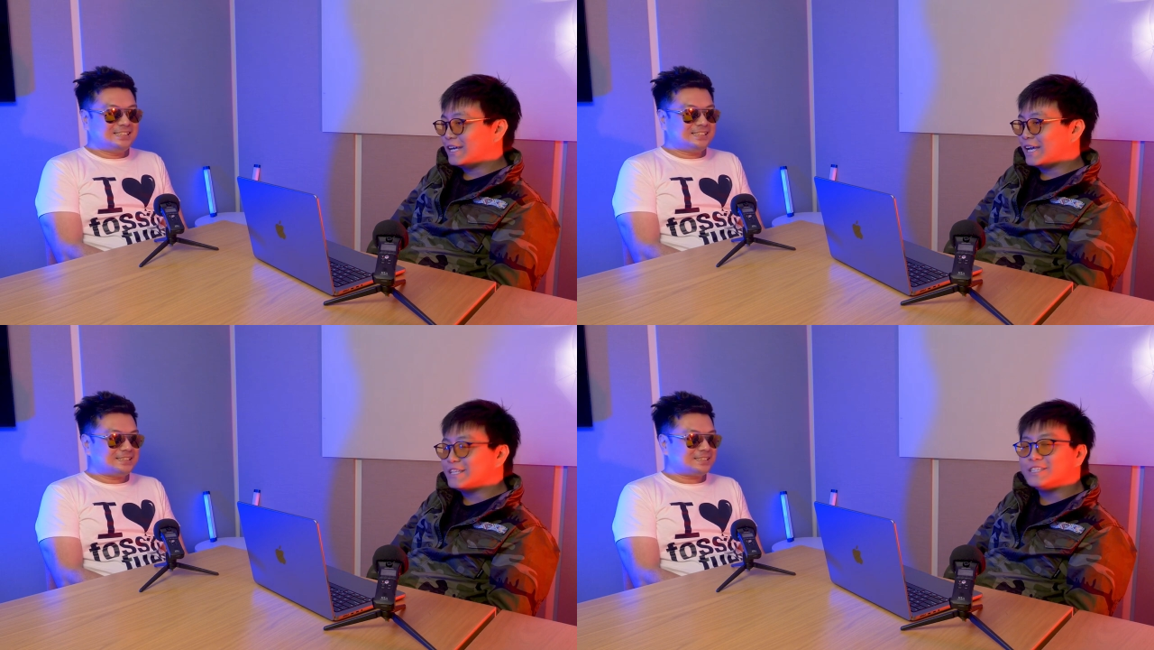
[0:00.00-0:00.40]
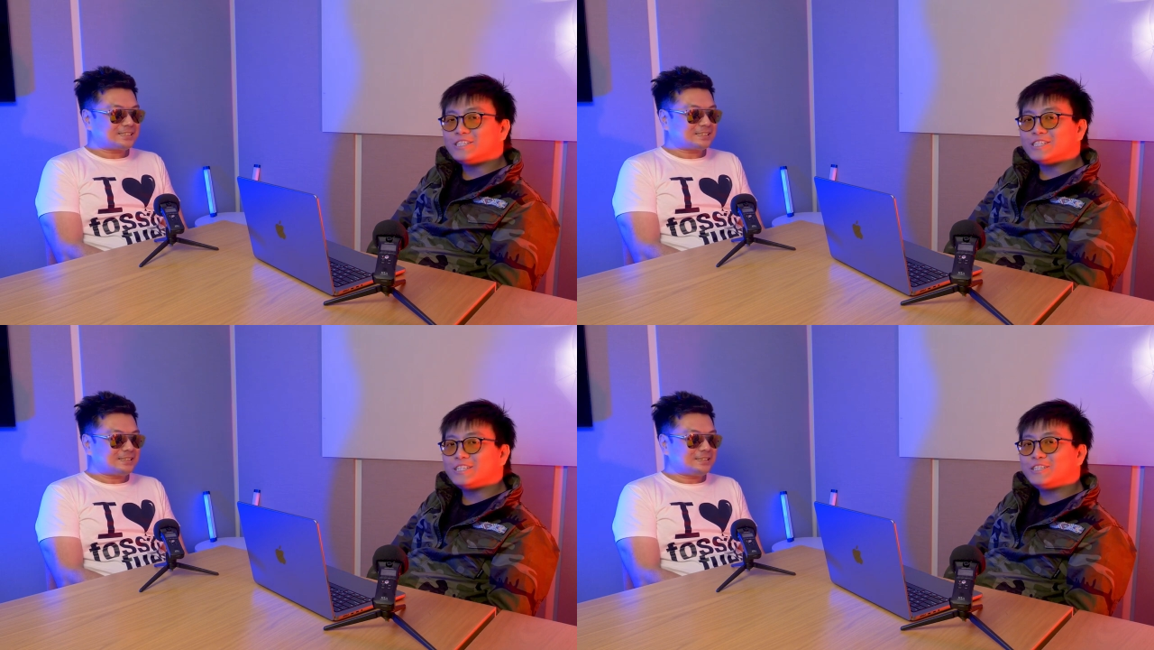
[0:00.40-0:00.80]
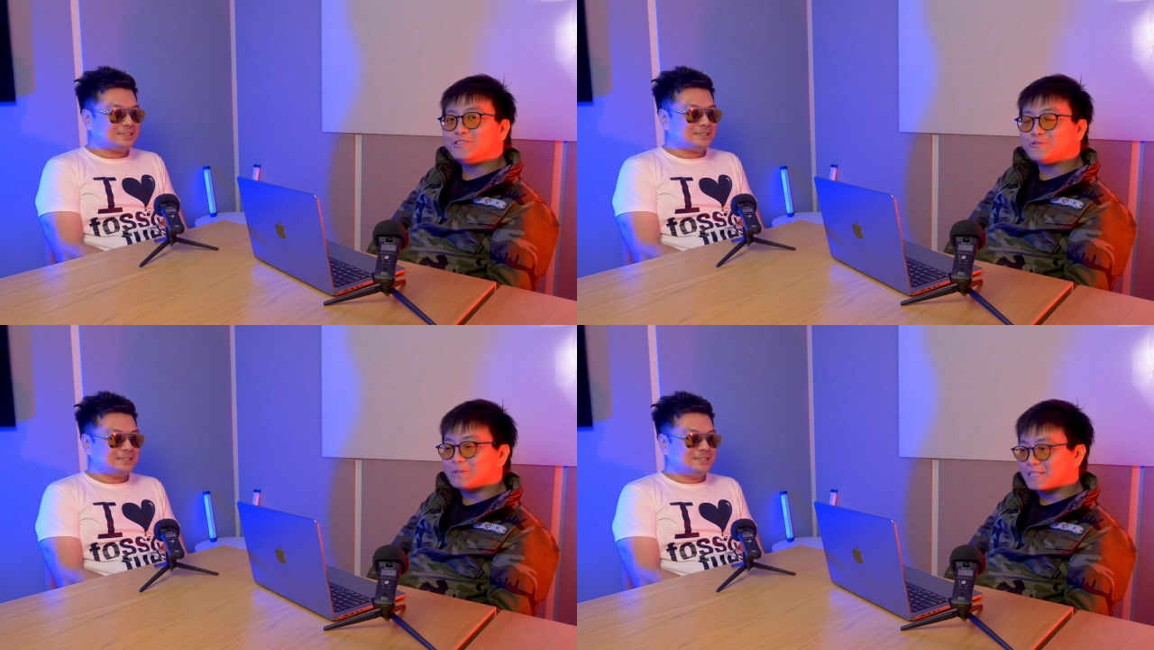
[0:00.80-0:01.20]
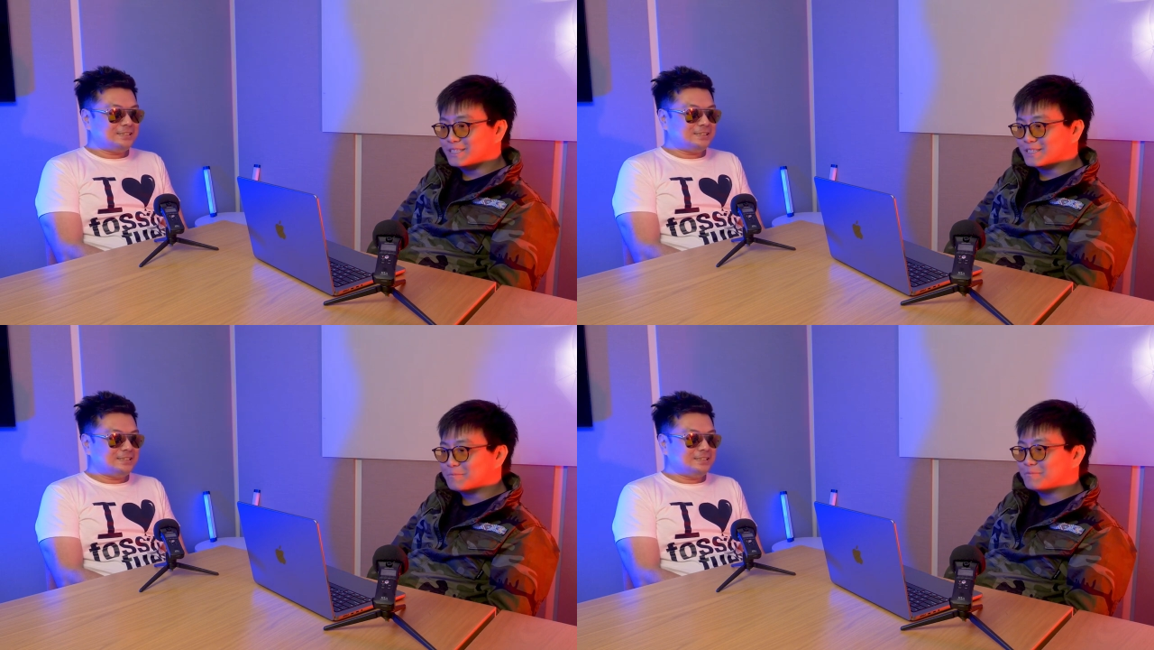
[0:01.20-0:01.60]
Speaker 1: energy
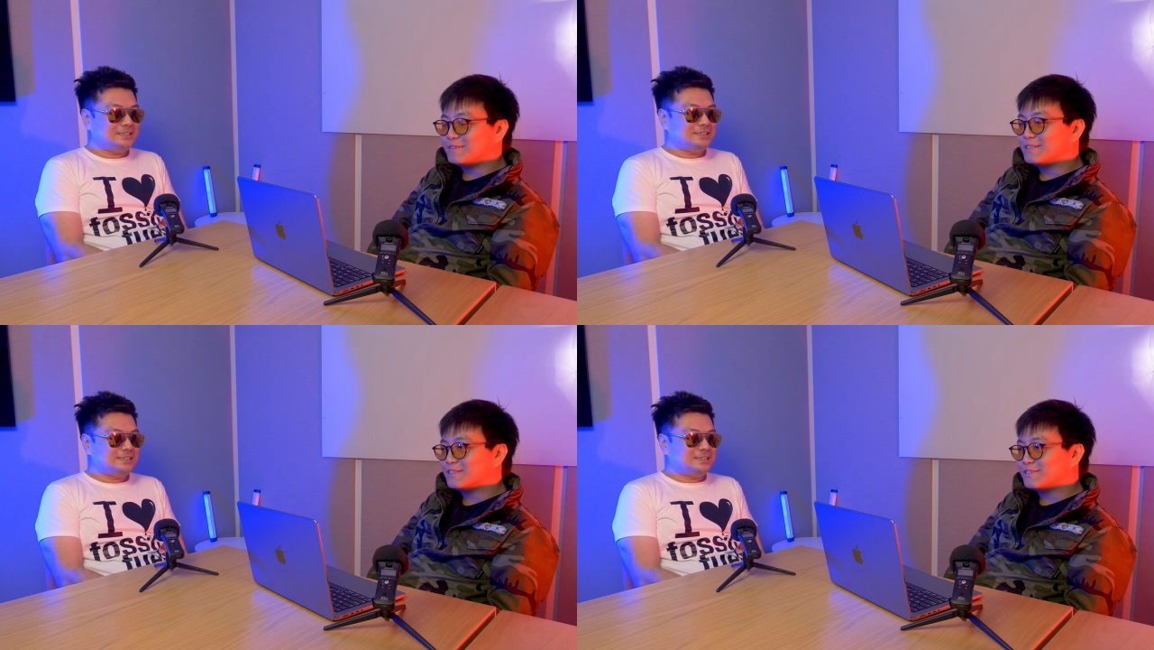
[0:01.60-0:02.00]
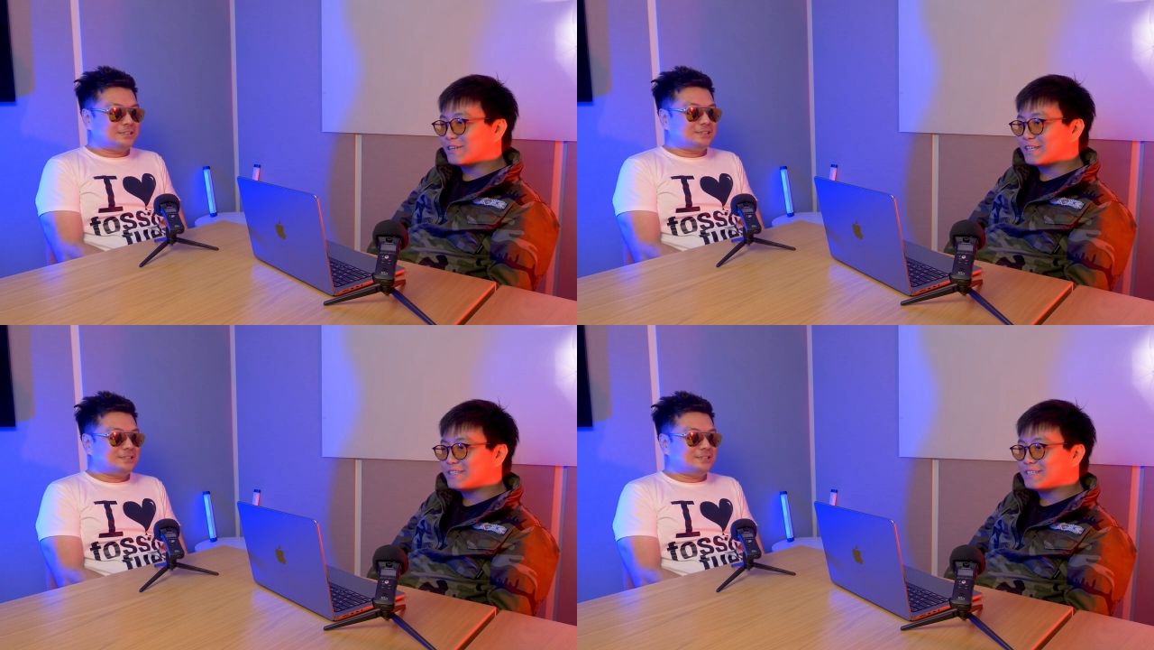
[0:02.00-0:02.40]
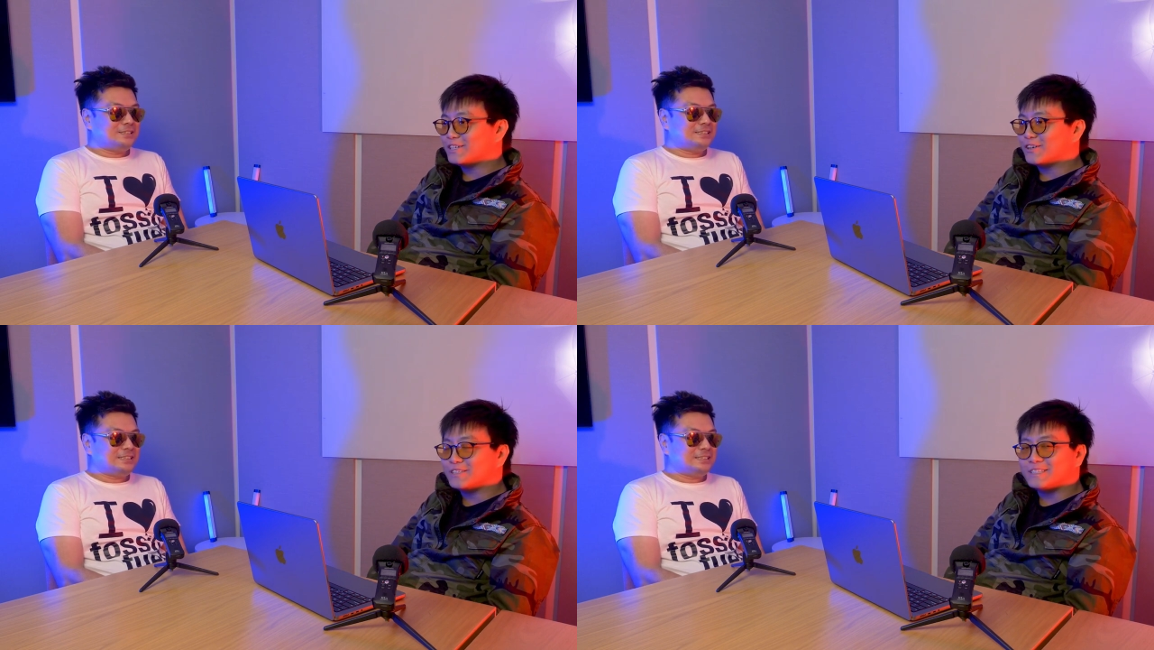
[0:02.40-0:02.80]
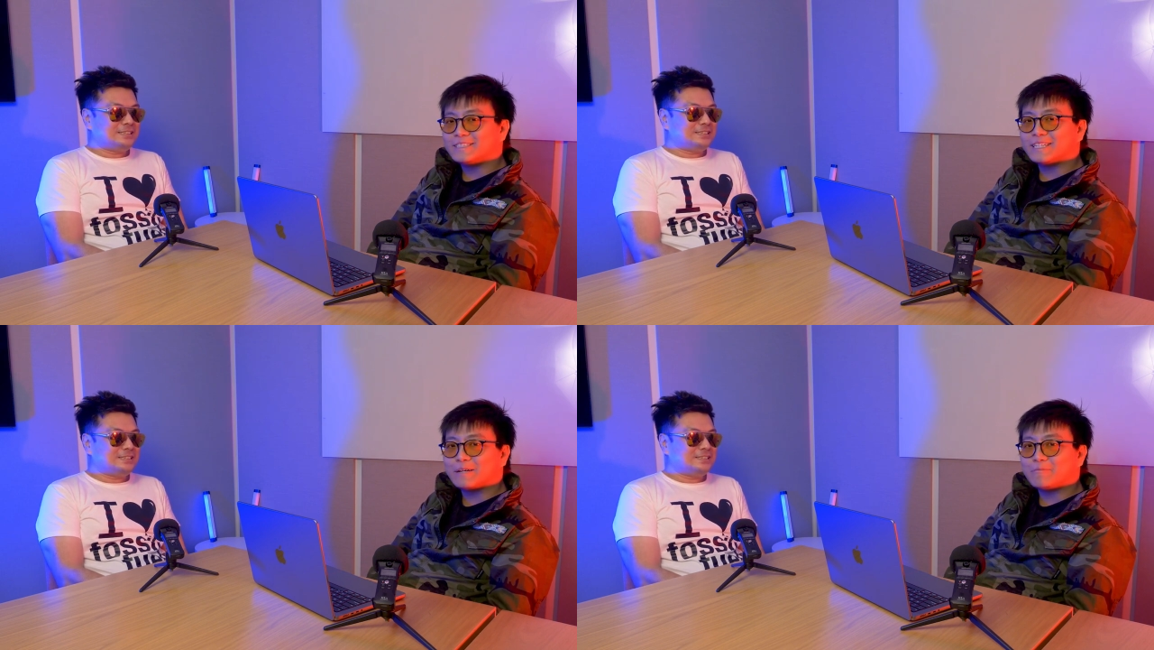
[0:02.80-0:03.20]
humanism right here on the
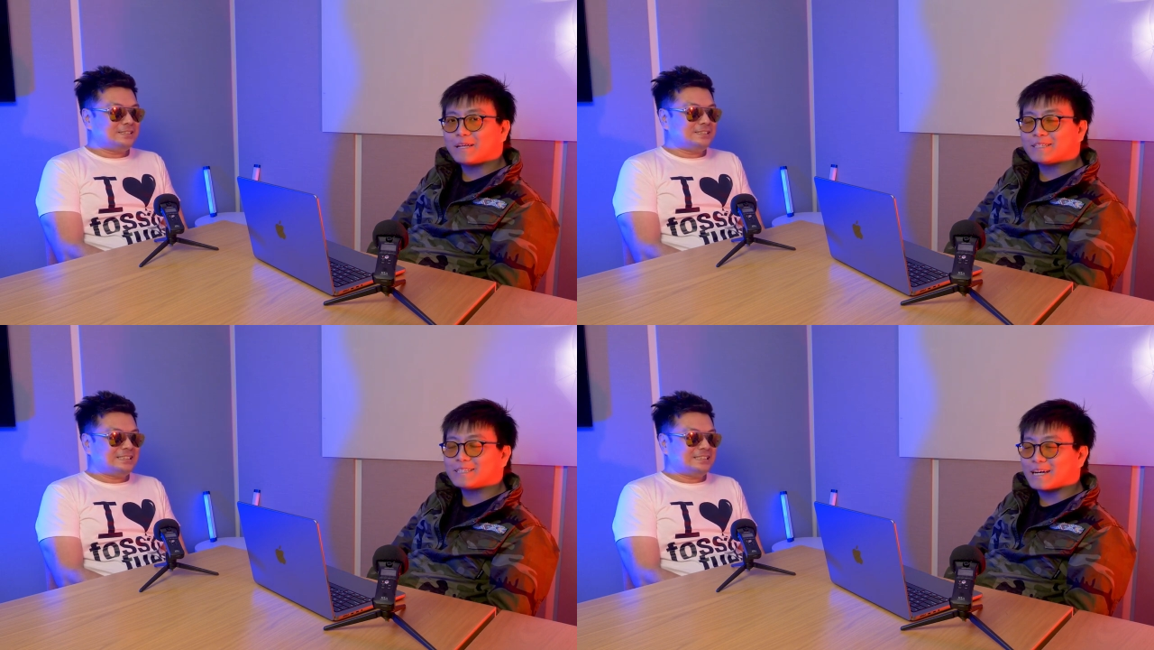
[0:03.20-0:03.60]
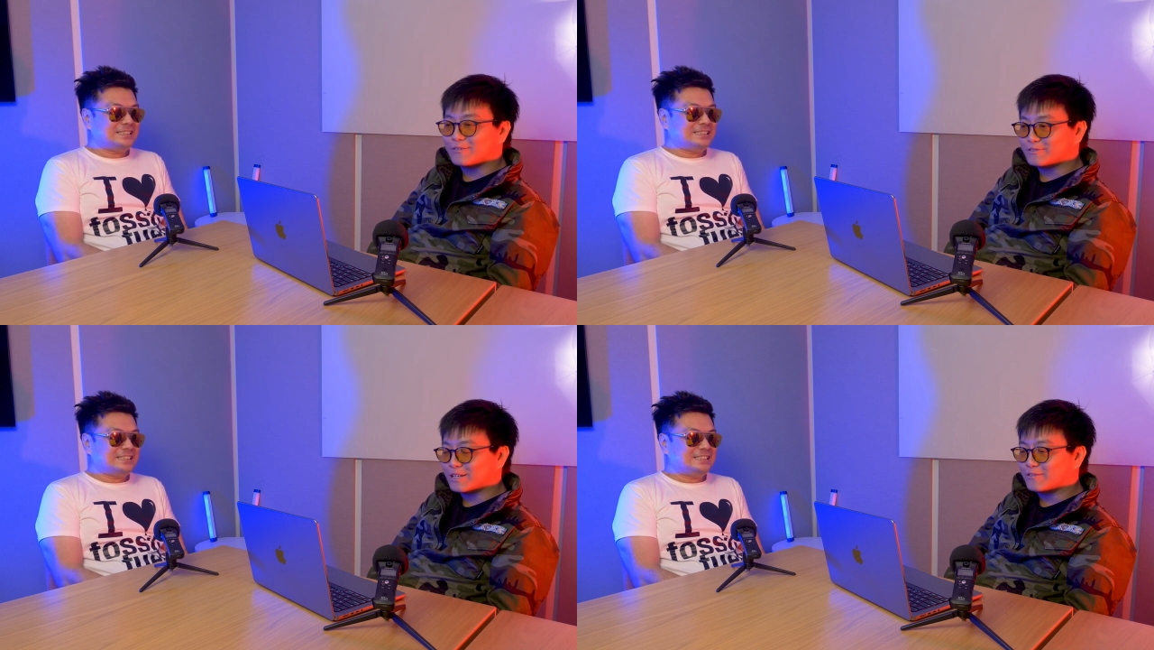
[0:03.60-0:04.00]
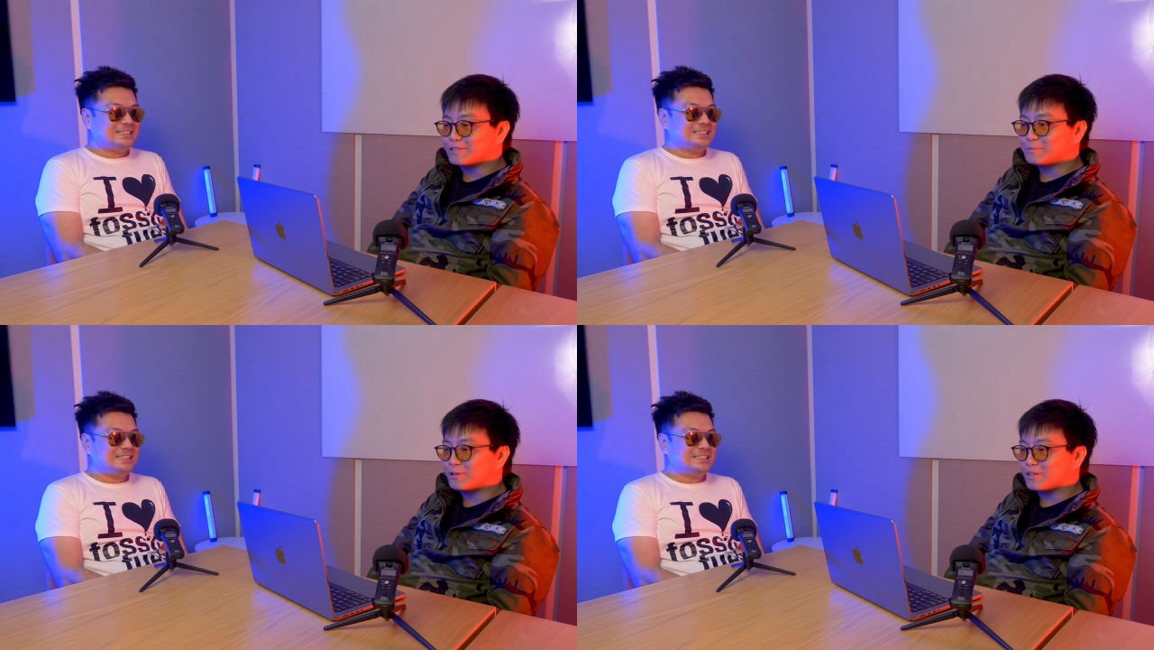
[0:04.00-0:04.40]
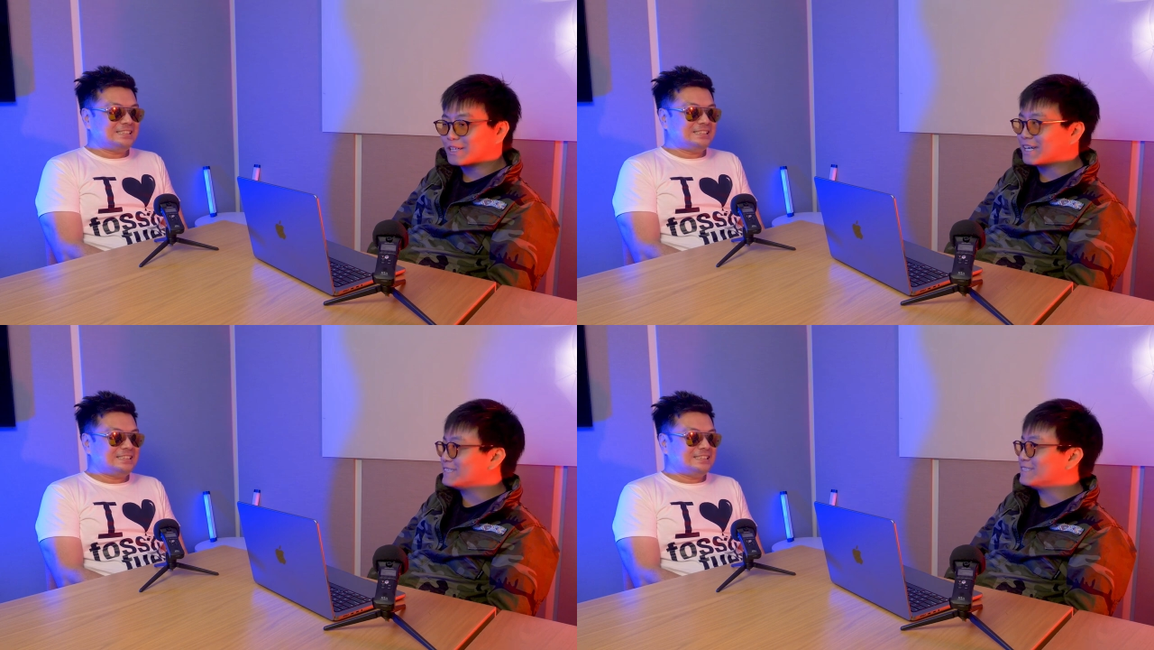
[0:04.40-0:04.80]
Singaplex After Hours
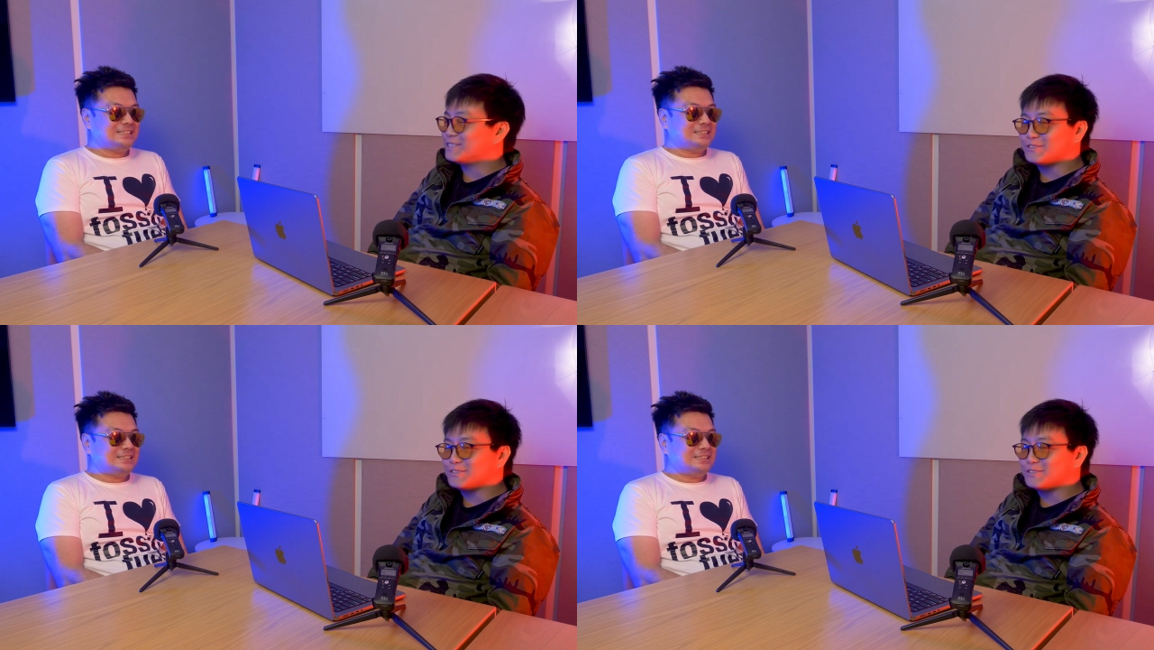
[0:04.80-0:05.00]
podcast.